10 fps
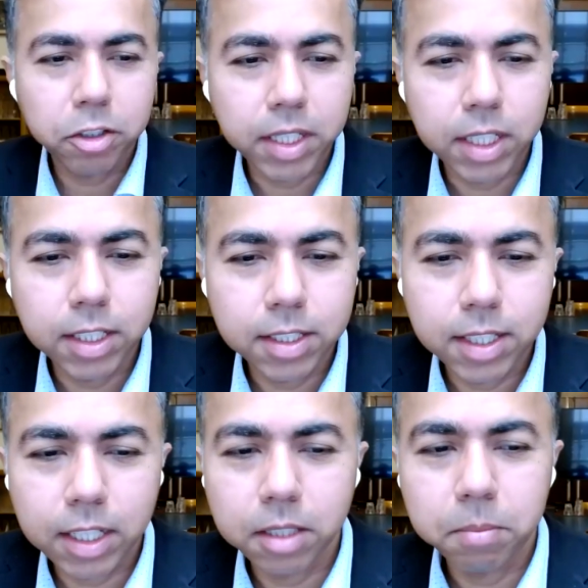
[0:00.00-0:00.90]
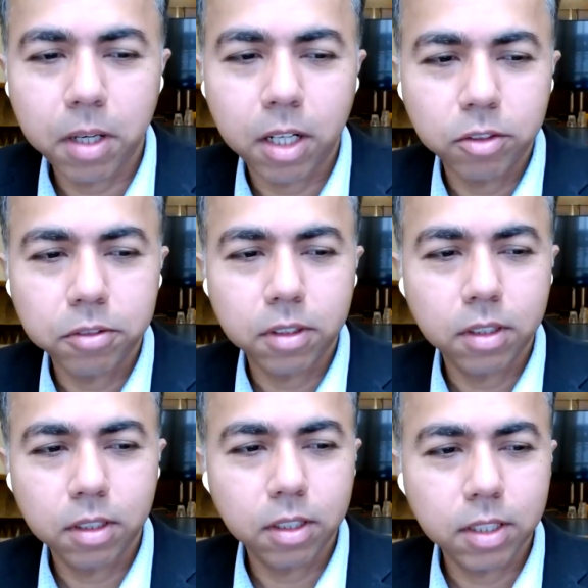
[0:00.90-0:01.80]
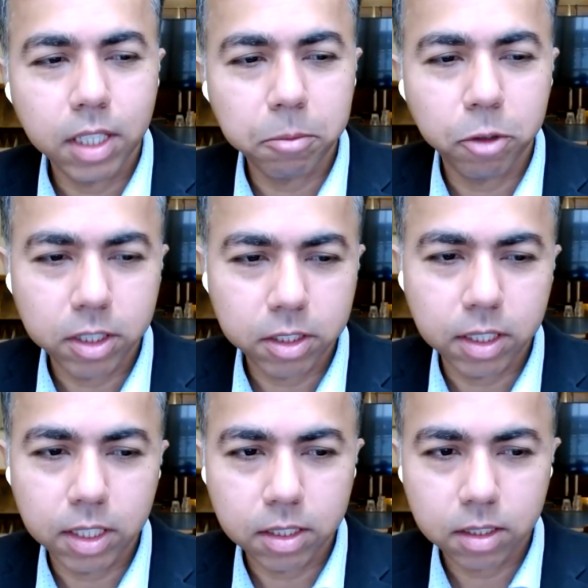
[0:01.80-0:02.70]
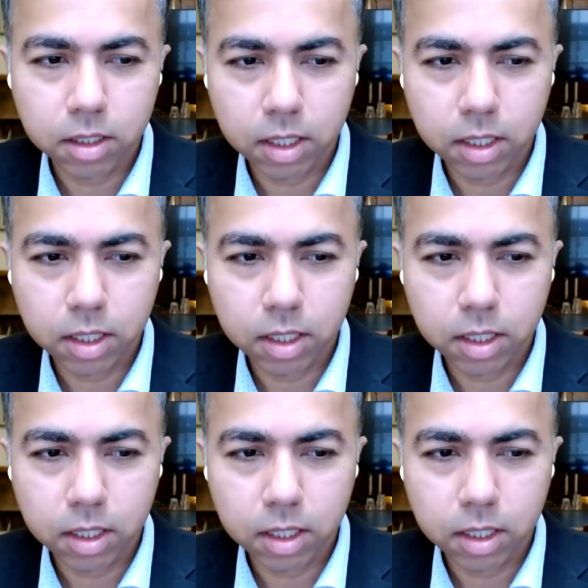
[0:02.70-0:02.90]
quickly, the second part of the same question is